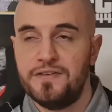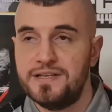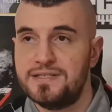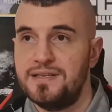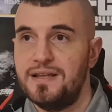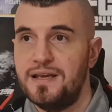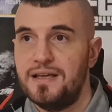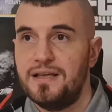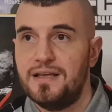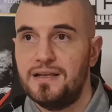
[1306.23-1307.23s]
his
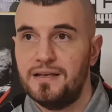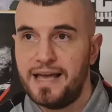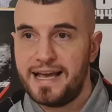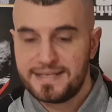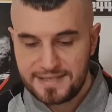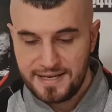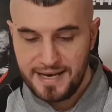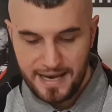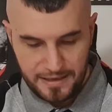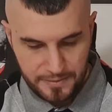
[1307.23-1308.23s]
last,
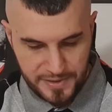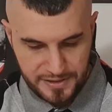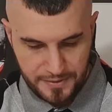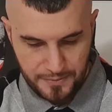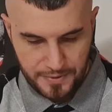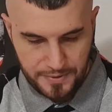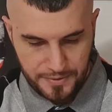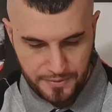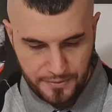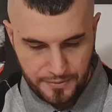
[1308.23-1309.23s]
let me see, 1,
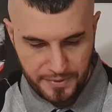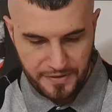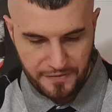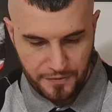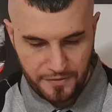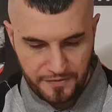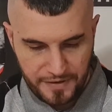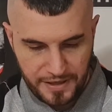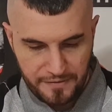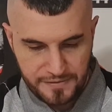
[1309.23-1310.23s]
2, 3, 4,
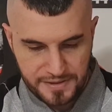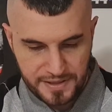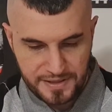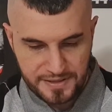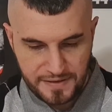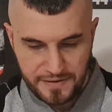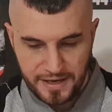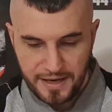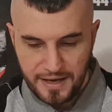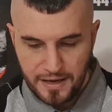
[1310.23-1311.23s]
5, 6,
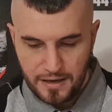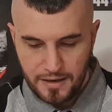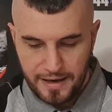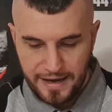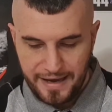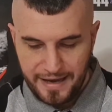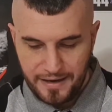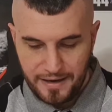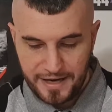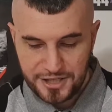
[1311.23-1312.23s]
7,
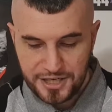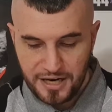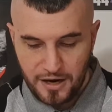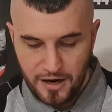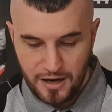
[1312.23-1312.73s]
actually